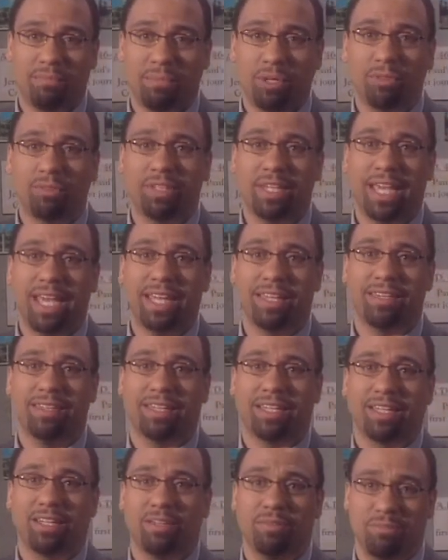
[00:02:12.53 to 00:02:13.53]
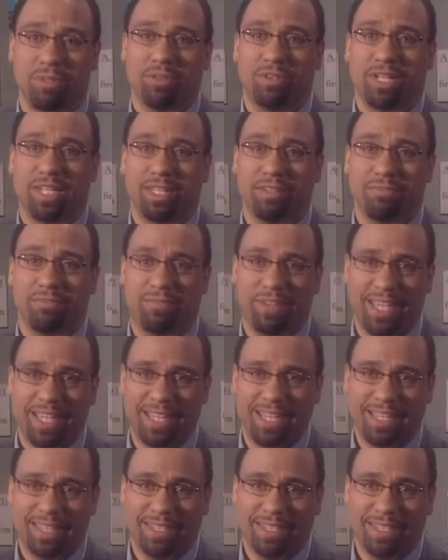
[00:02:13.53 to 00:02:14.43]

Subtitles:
multi-ethnic community of faith.